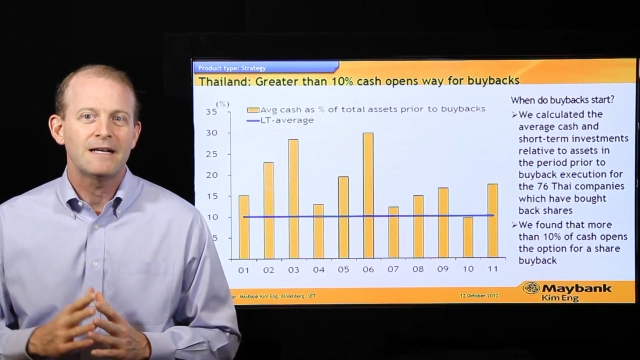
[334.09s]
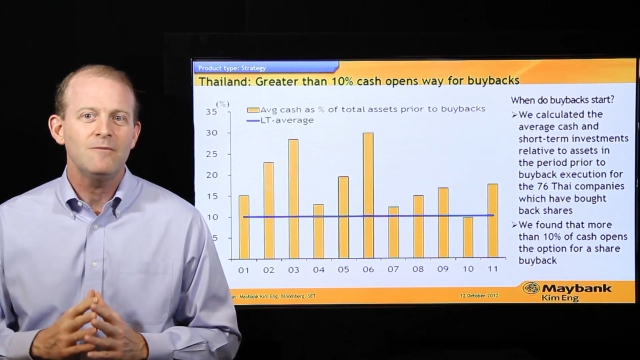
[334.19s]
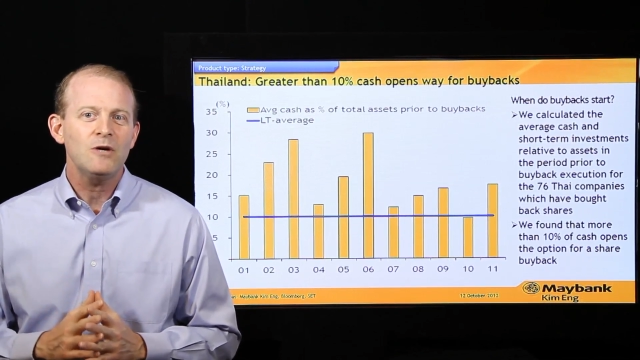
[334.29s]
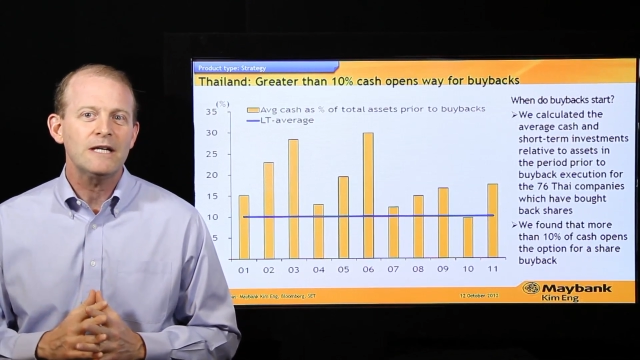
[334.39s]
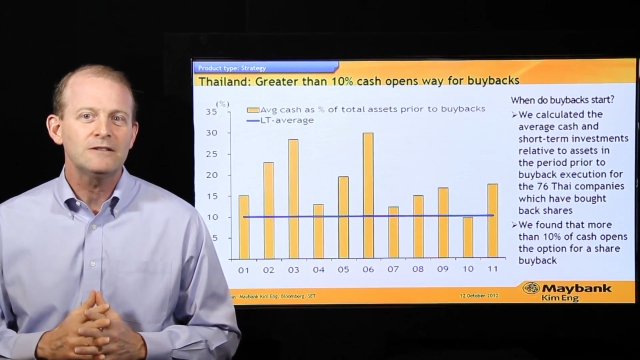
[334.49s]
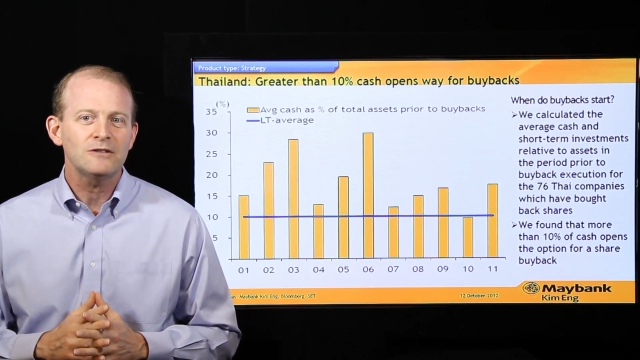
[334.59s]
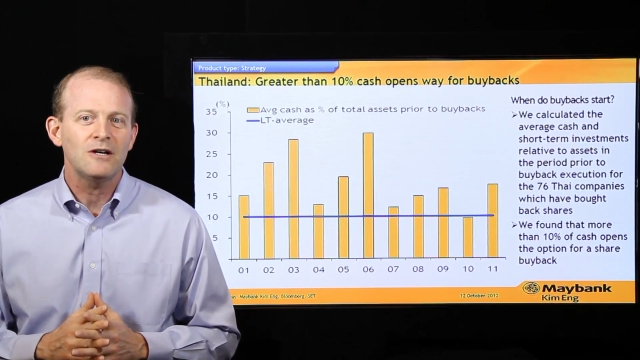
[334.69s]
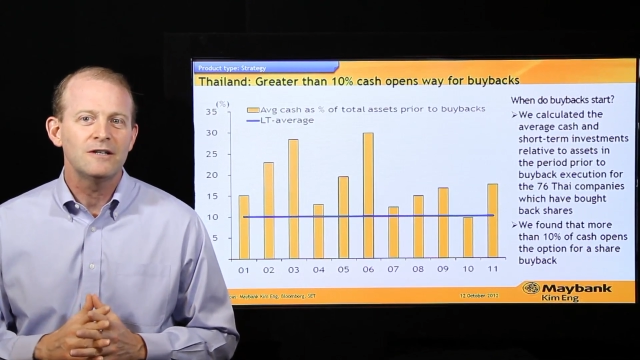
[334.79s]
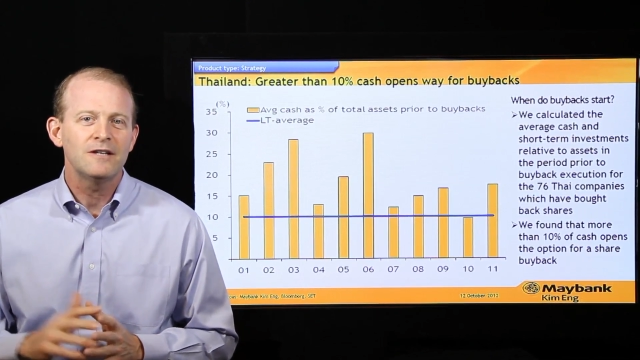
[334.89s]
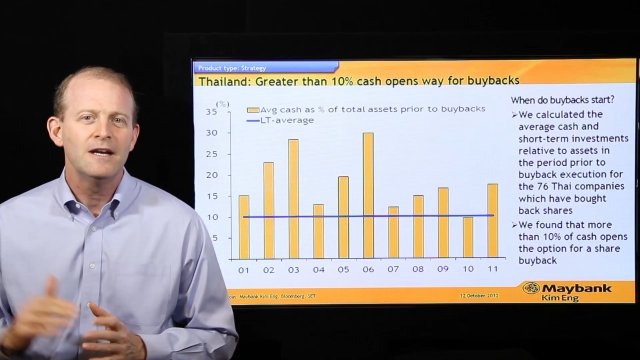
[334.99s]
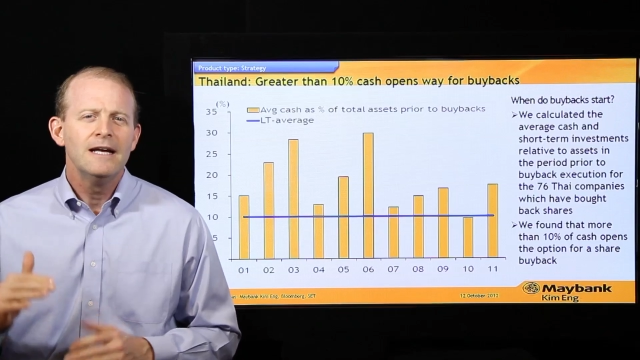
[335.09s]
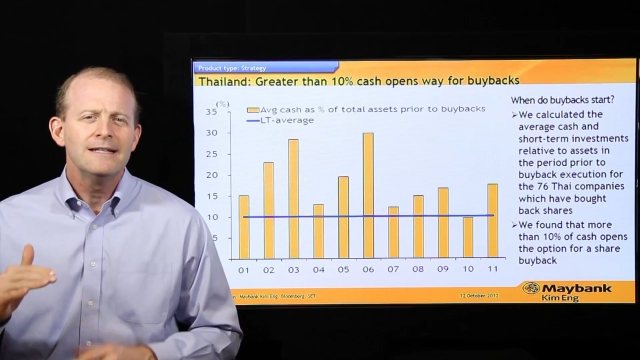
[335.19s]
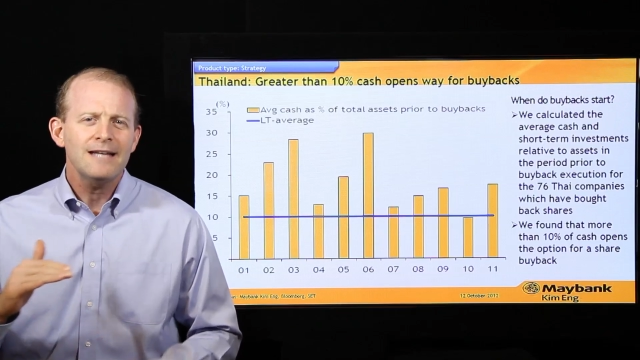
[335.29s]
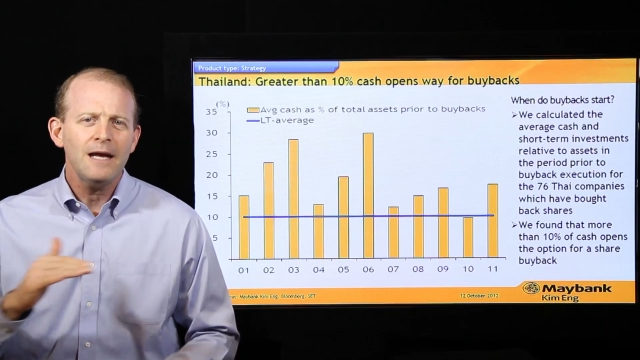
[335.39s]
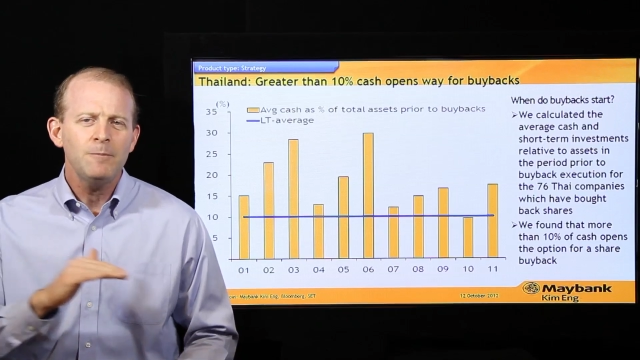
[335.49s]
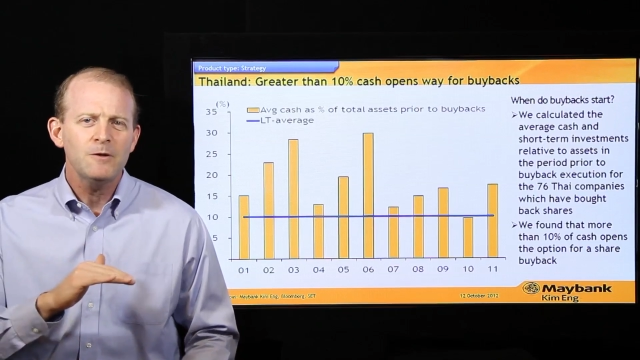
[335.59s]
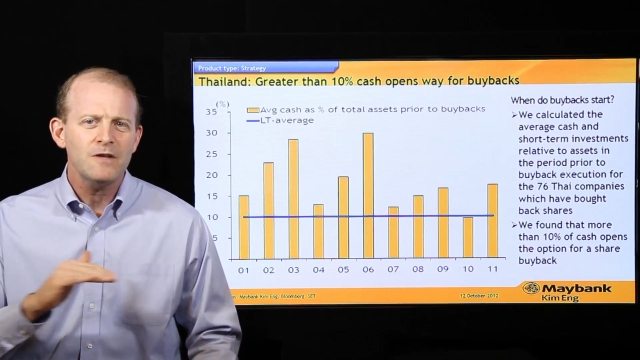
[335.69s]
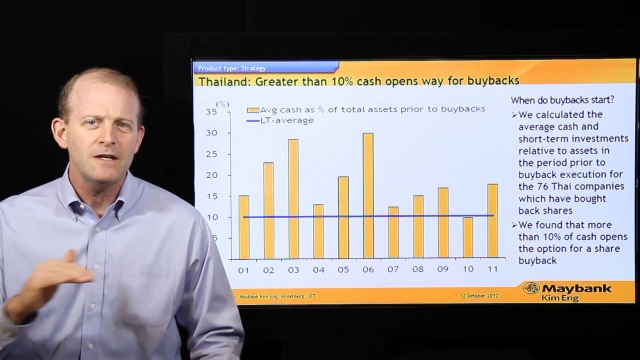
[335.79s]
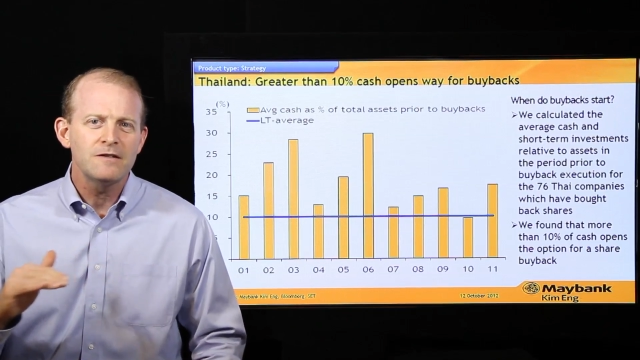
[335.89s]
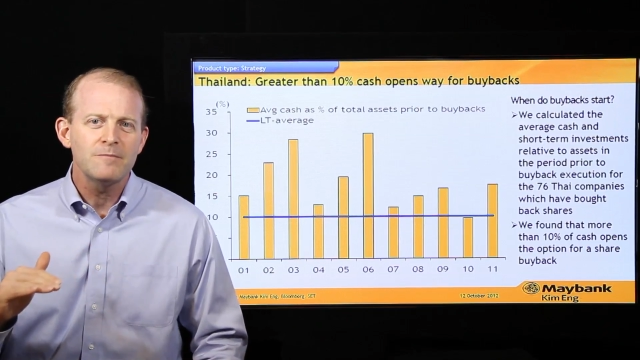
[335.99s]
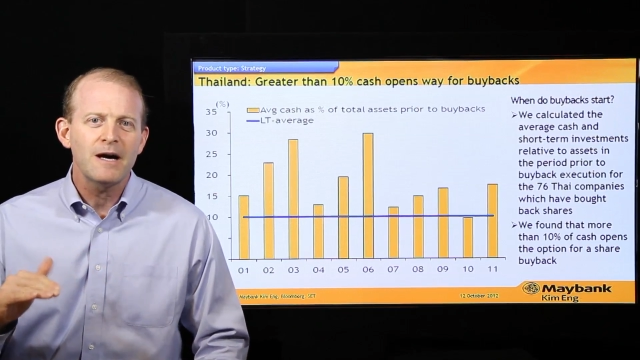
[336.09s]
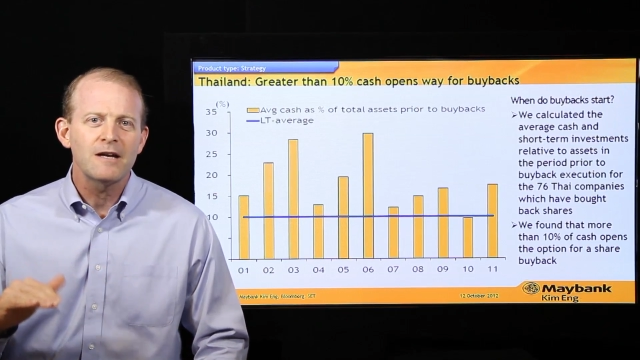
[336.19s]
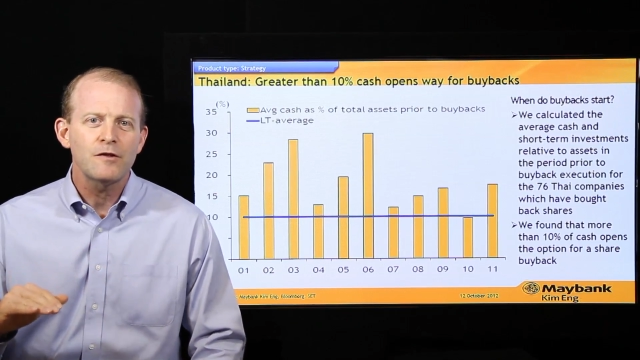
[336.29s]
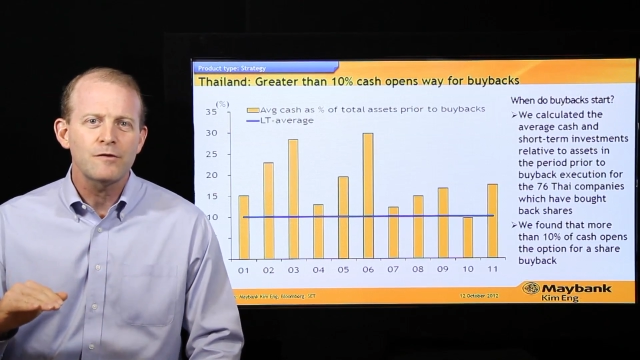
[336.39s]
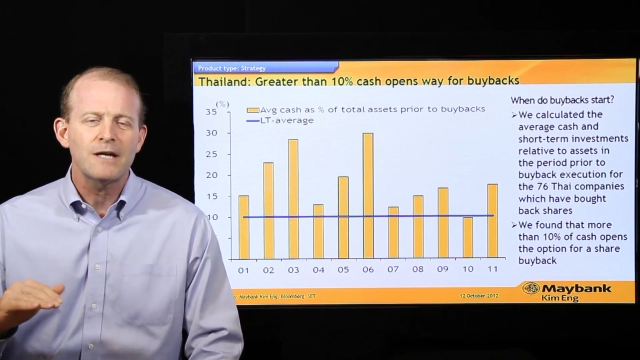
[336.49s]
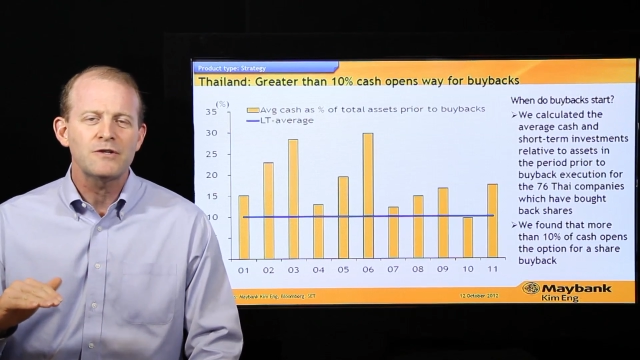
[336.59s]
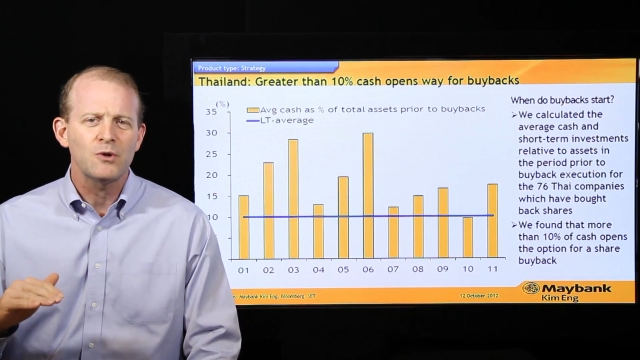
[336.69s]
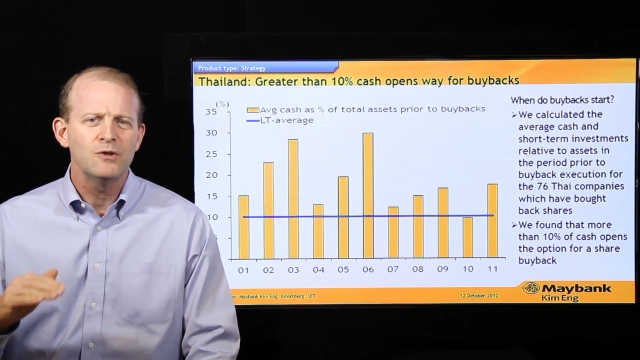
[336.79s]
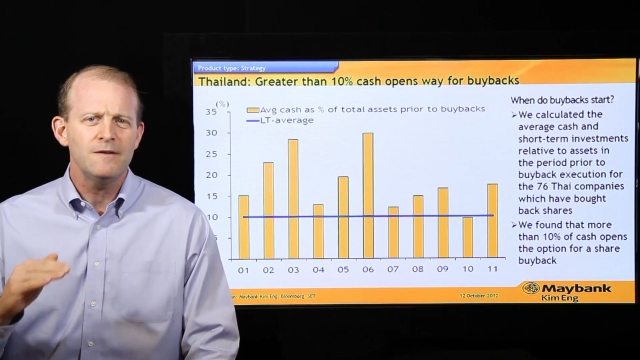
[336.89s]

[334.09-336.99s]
And what I saw is that 10% is about a threshold.